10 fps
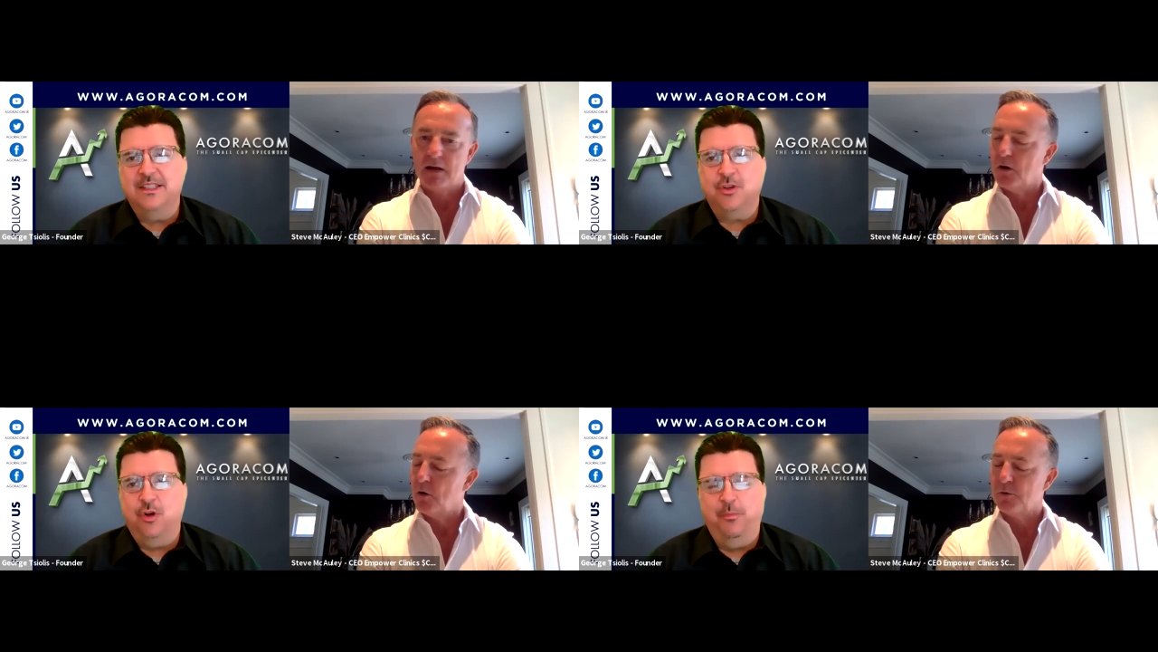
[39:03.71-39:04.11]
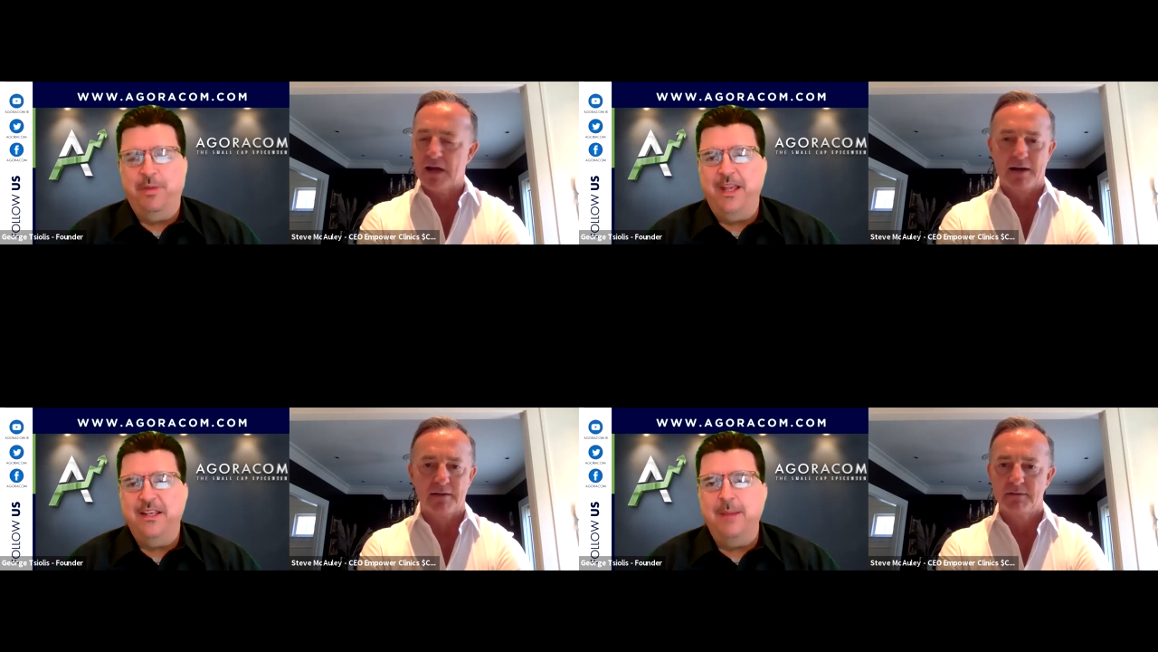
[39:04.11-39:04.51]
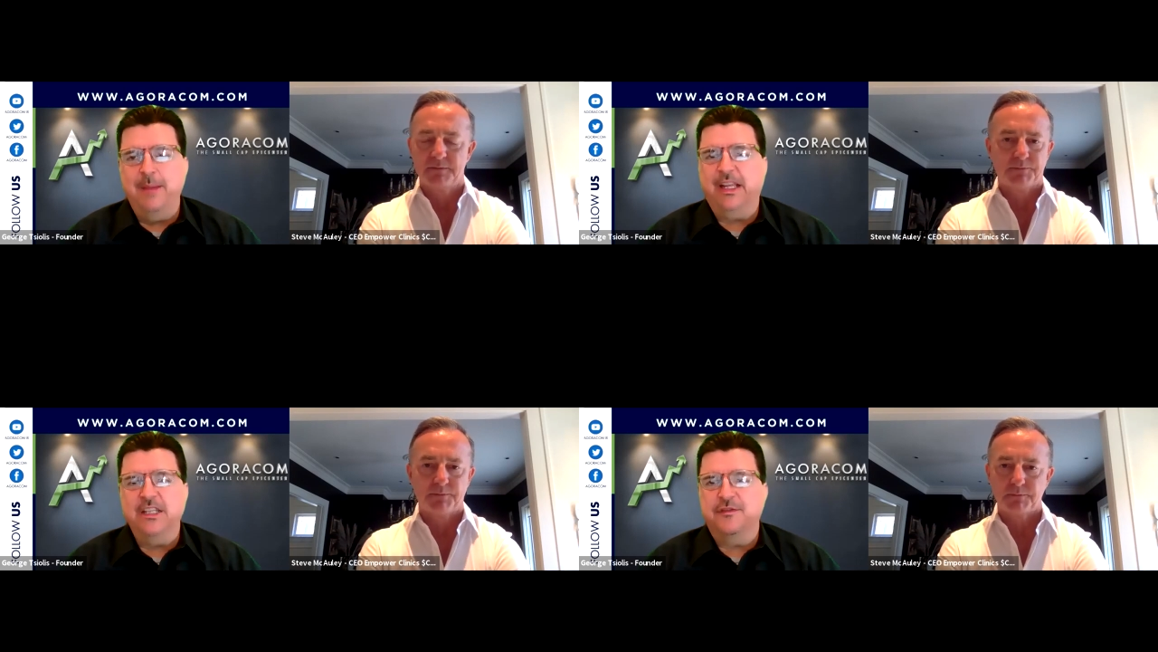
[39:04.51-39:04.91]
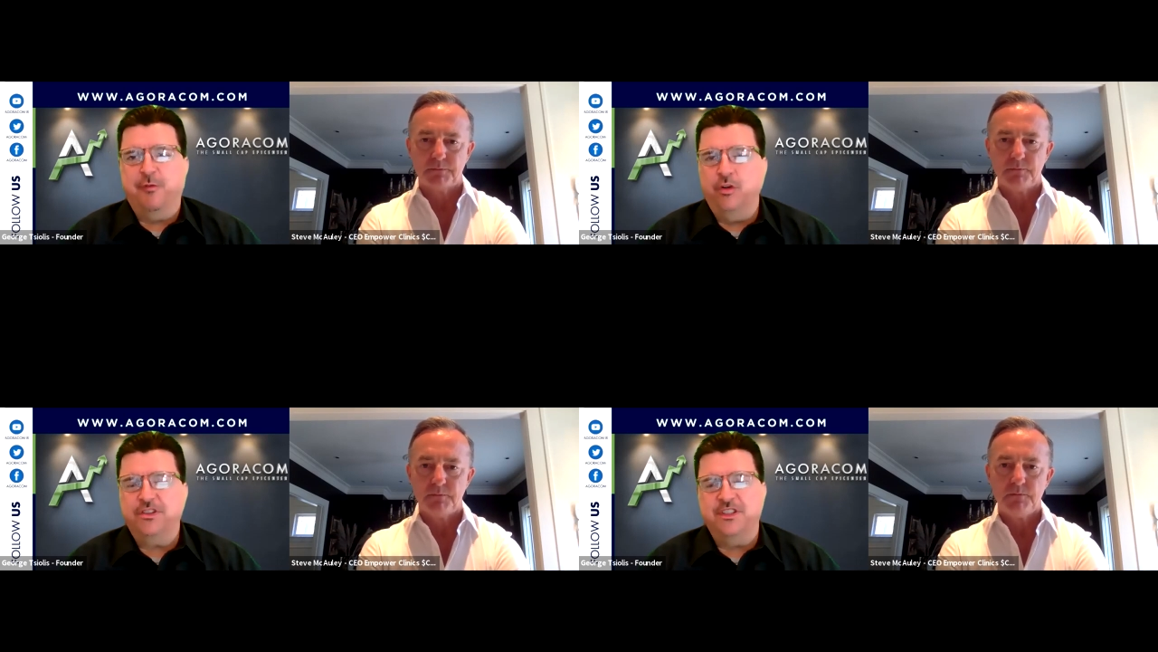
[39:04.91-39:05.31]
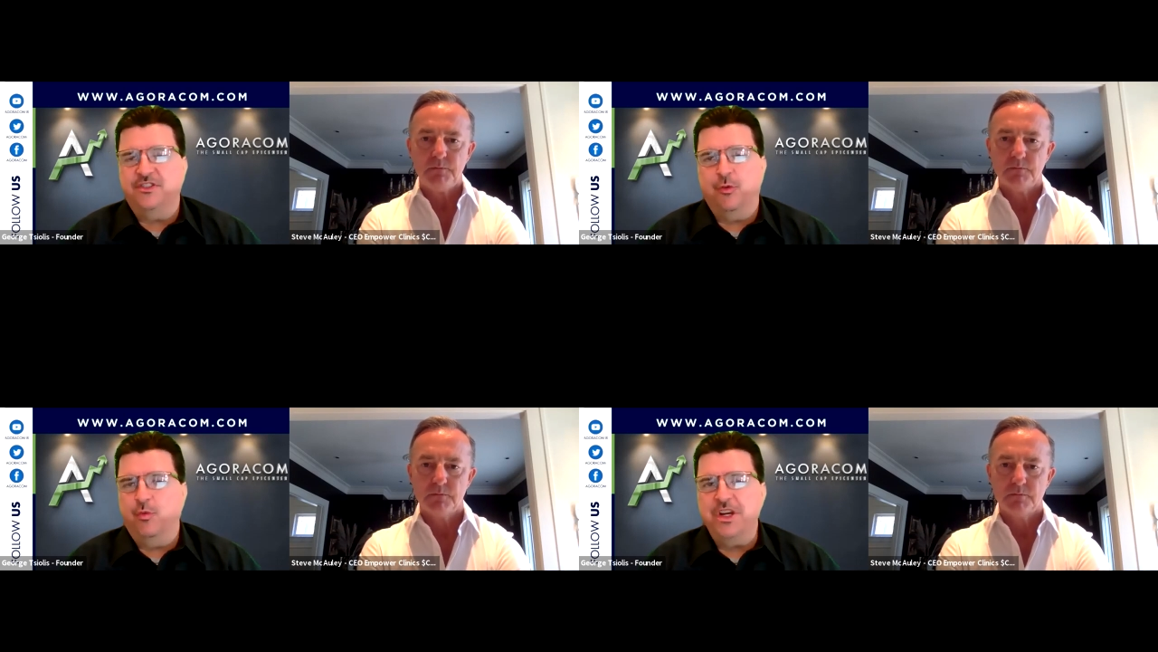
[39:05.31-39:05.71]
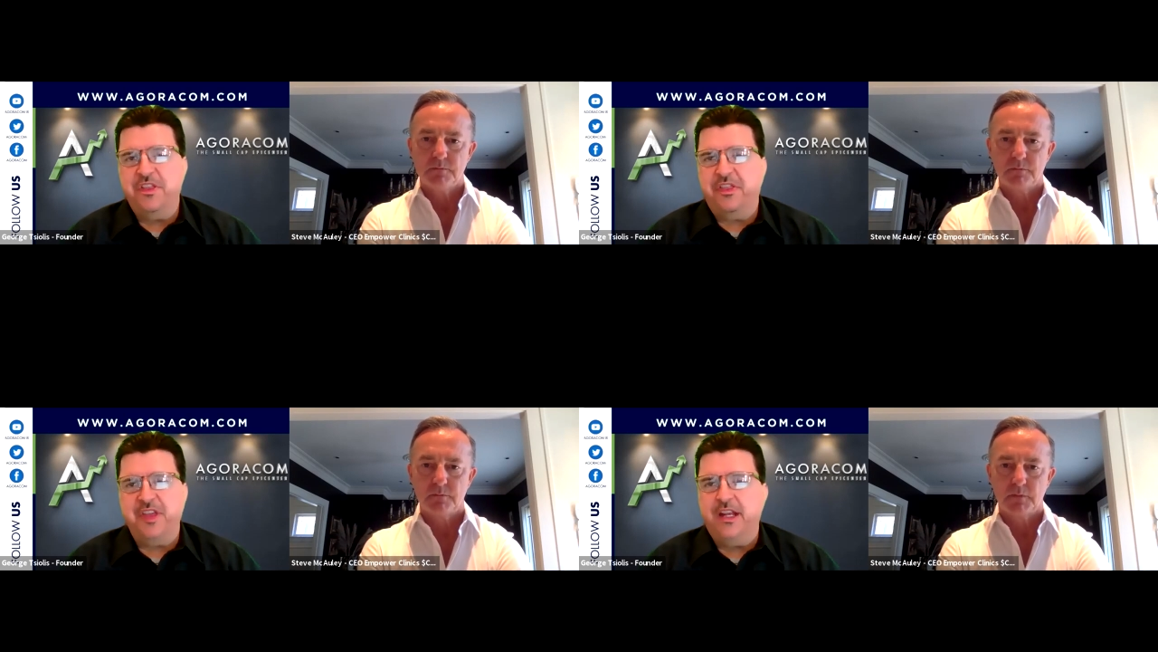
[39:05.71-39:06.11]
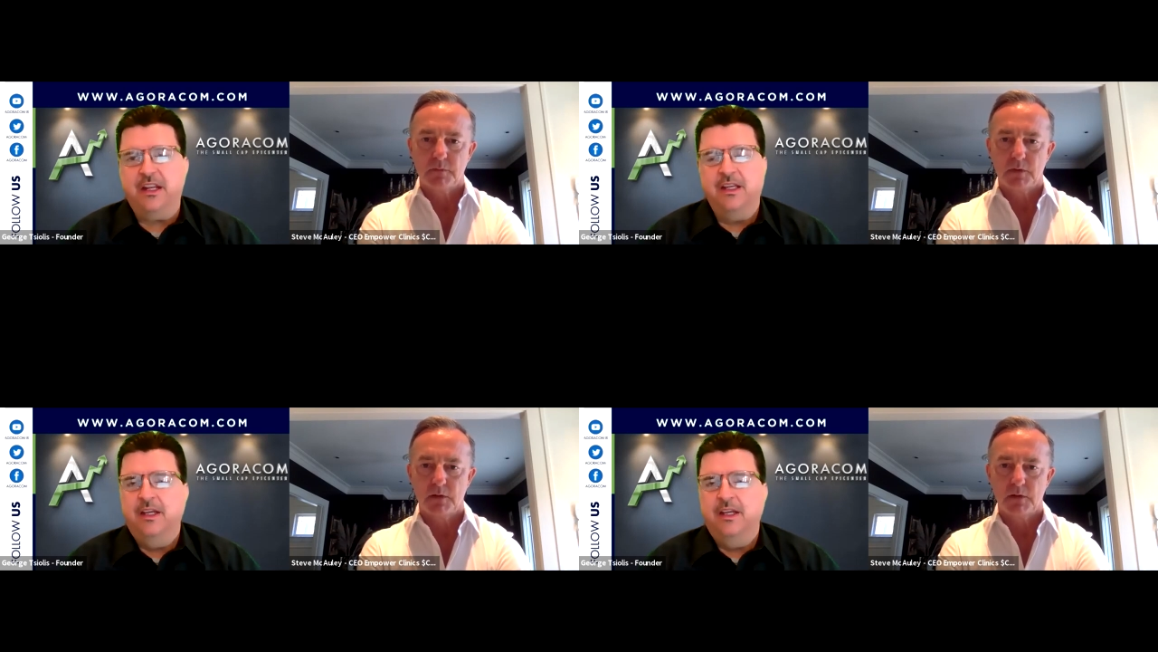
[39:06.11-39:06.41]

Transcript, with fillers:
Speaker 1: this whole oh, yeah. pandemic has forced us to rethink